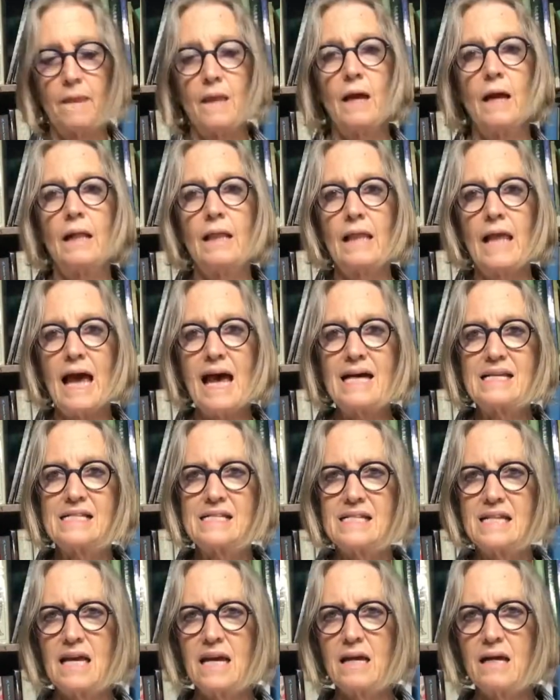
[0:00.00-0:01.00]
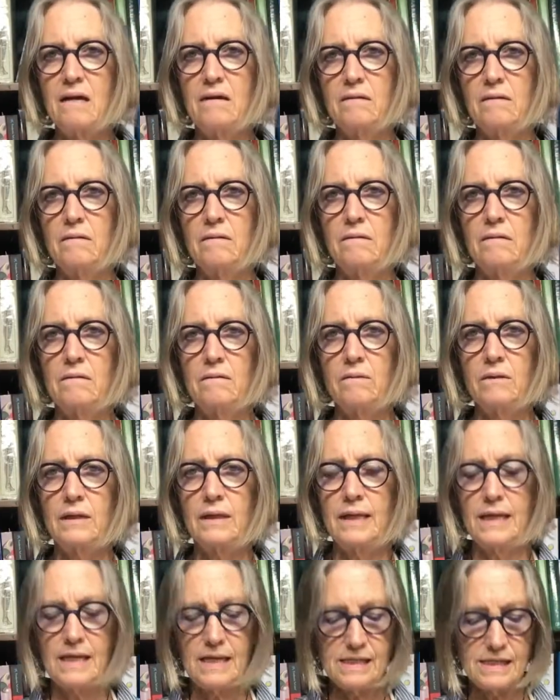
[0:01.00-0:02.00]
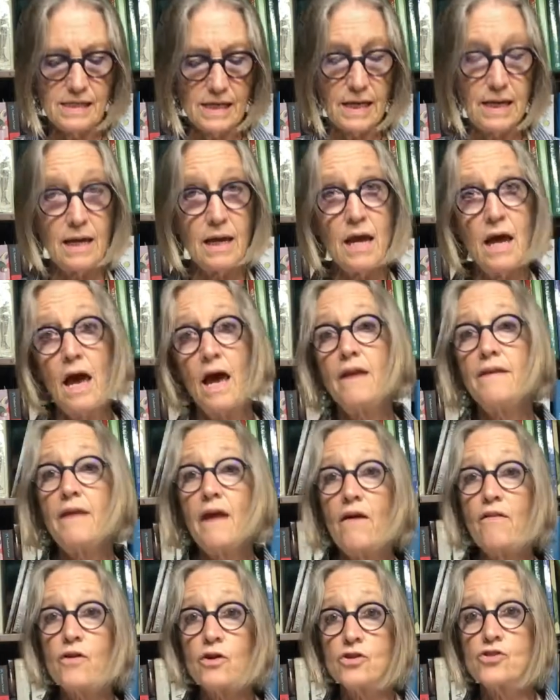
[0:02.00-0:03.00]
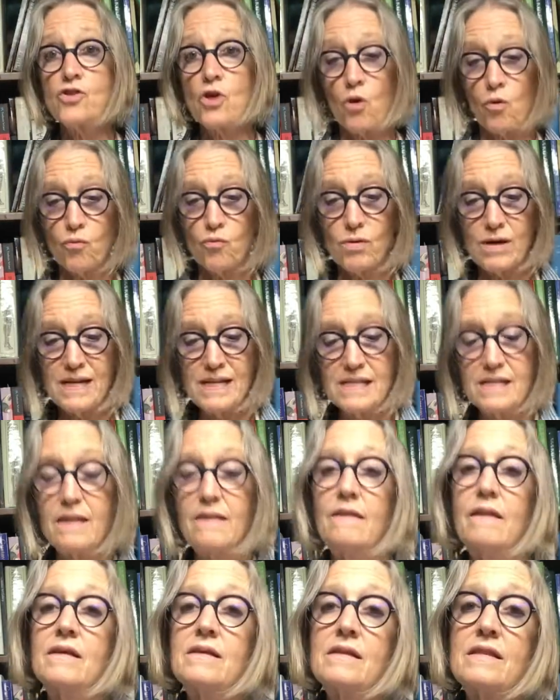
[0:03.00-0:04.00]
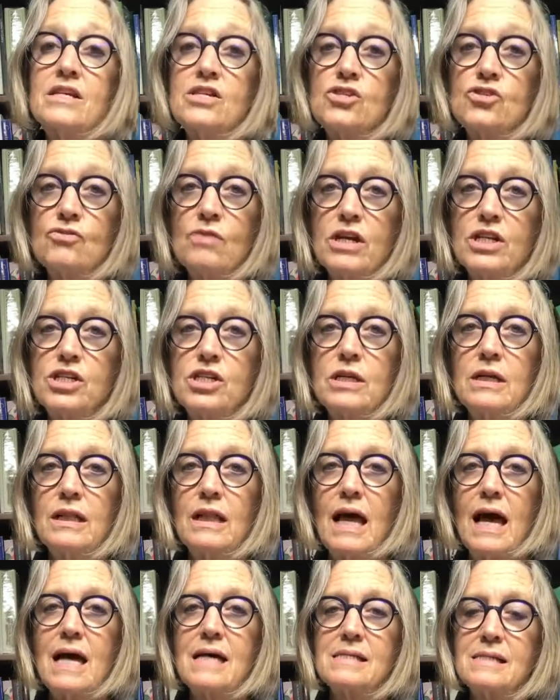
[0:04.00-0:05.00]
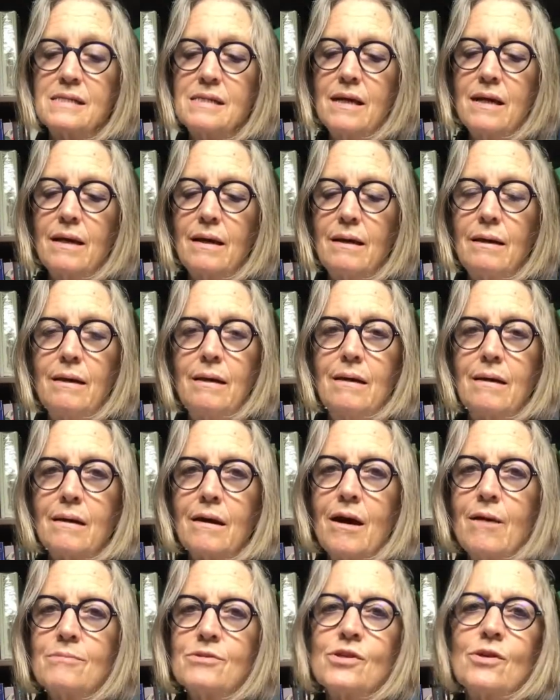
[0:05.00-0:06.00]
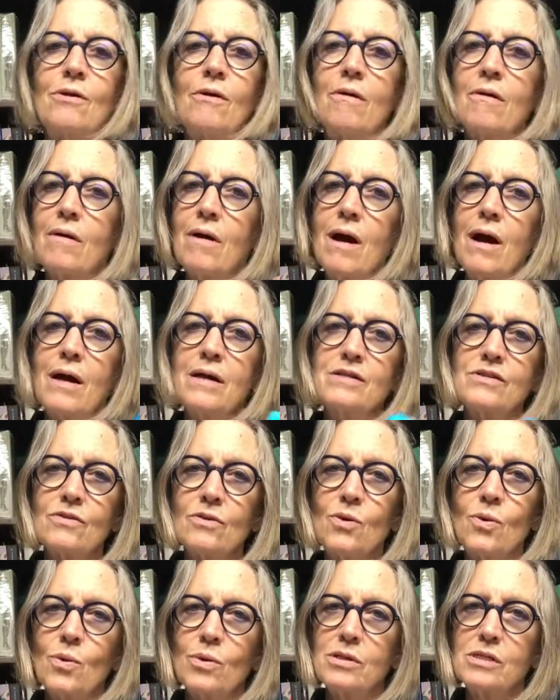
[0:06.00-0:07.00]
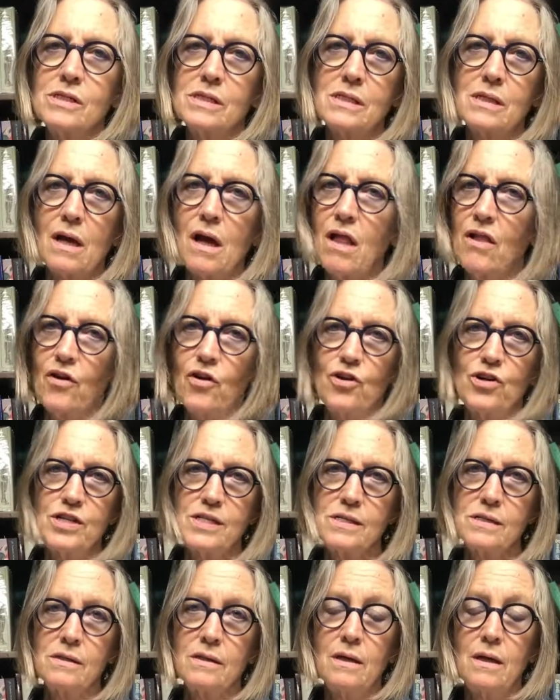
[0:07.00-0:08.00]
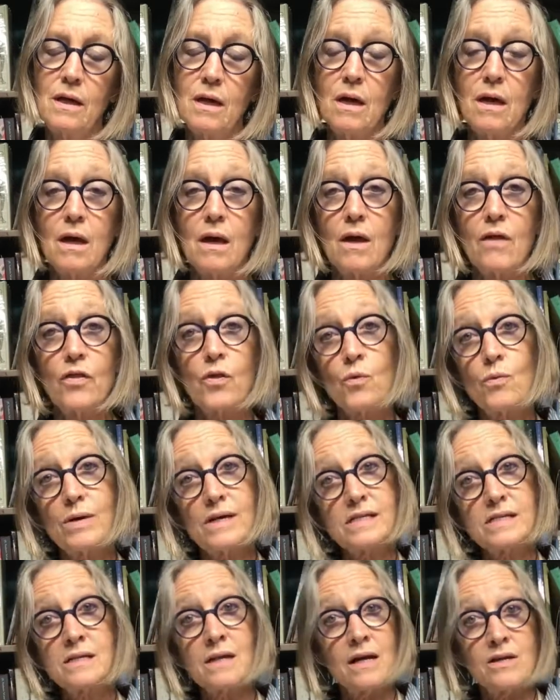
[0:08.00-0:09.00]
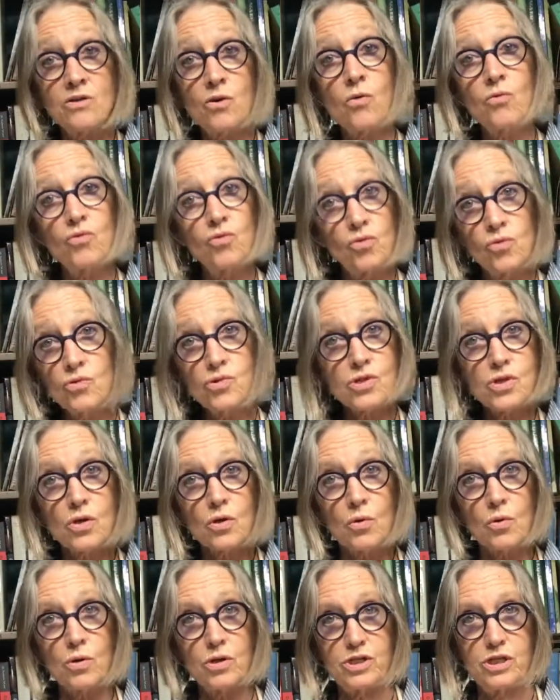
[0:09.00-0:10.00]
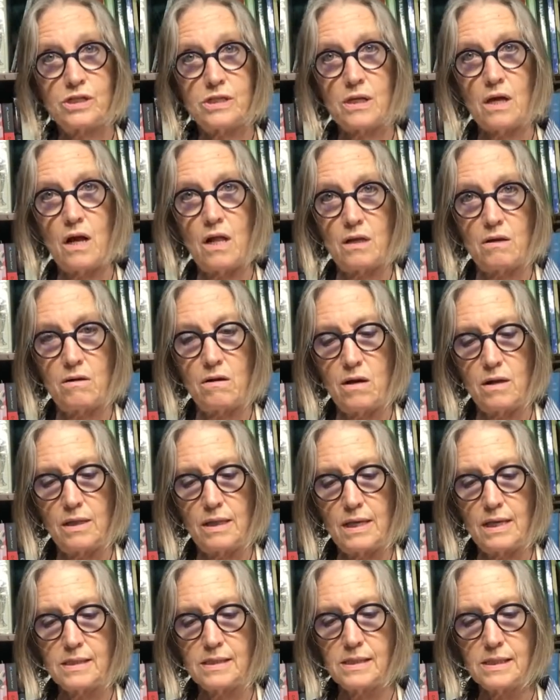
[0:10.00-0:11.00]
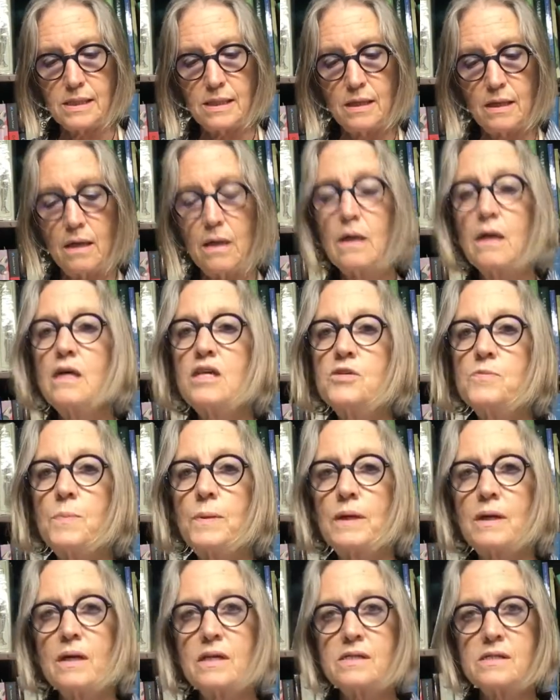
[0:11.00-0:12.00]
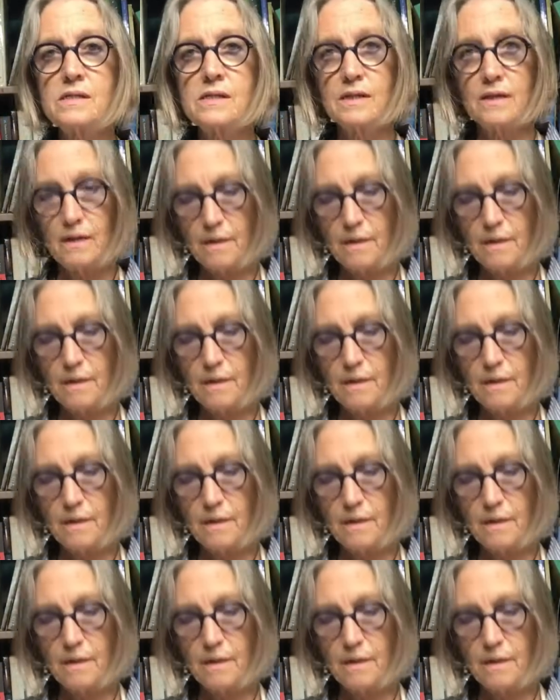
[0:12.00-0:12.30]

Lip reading: elastic, real easy. Now there's a reason that this stretchy elastic comes in all kinds of gorgeous colors. The reason I don't use the gorgeous color on this is because